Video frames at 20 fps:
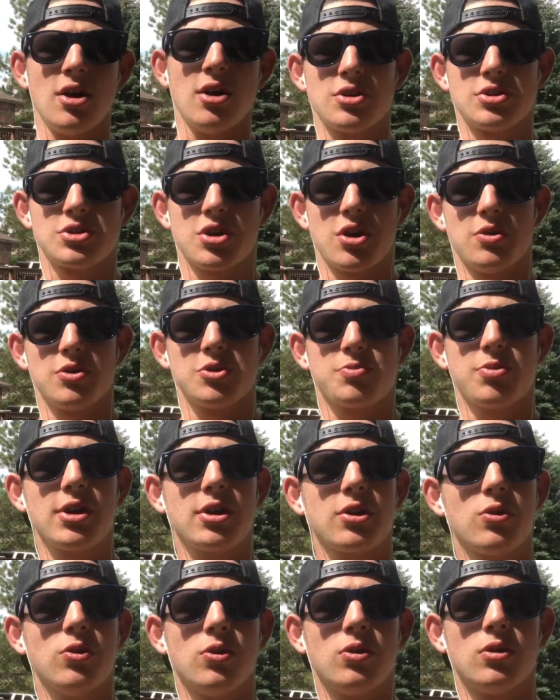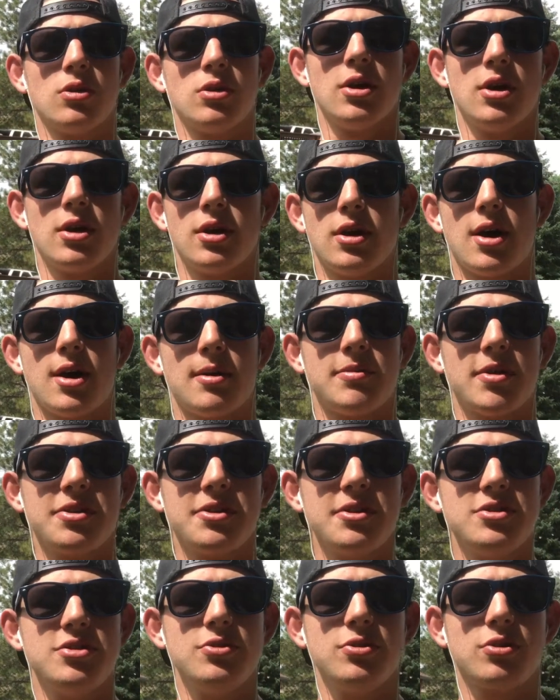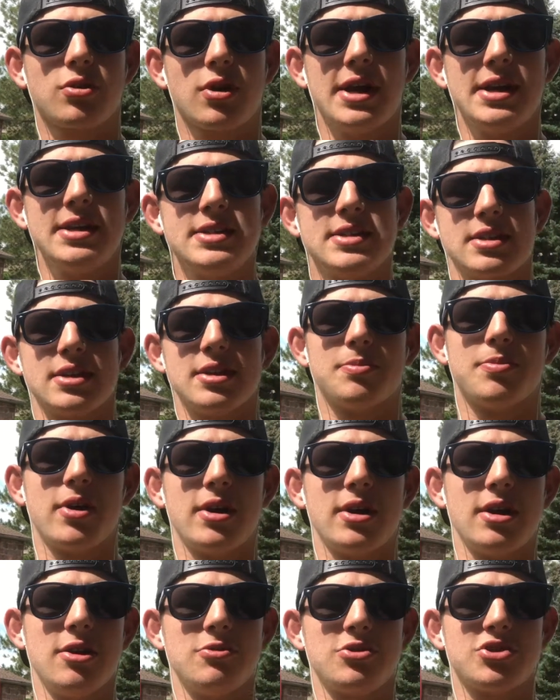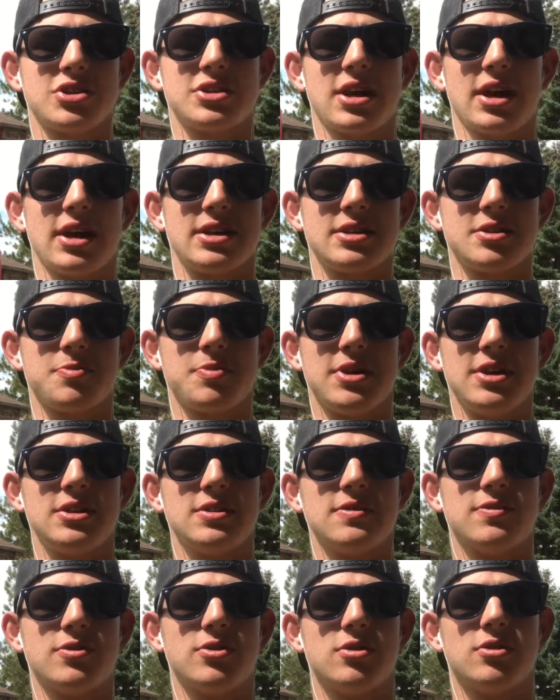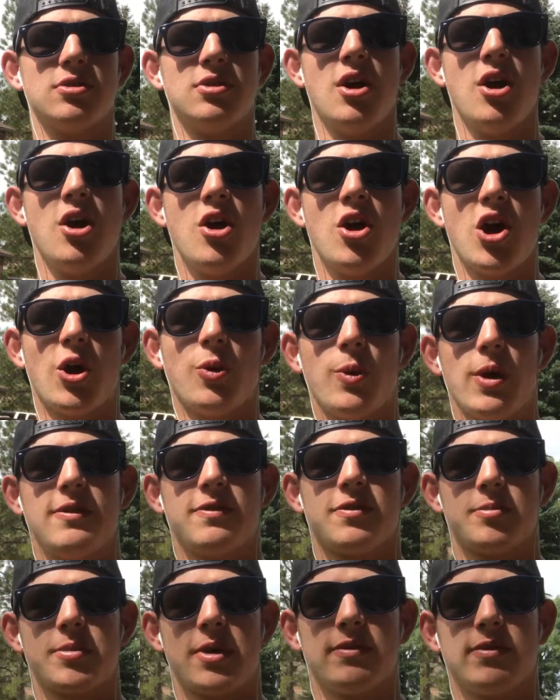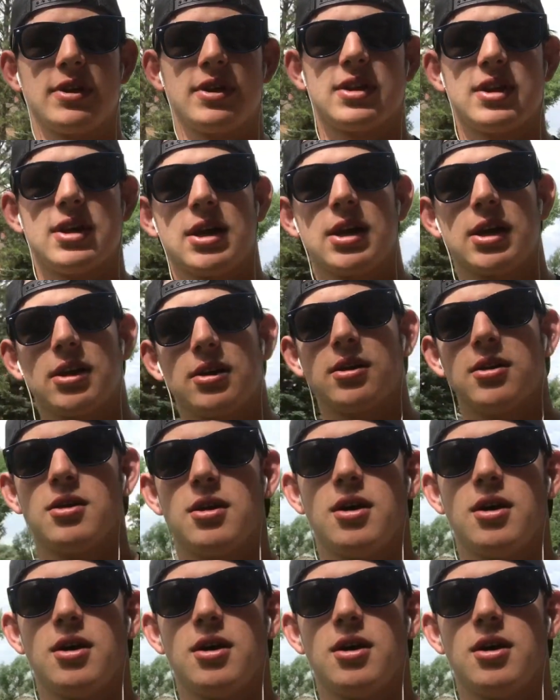So it was pretty cool. Nothing too crazy, but it was just nice, peaceful, away from everything.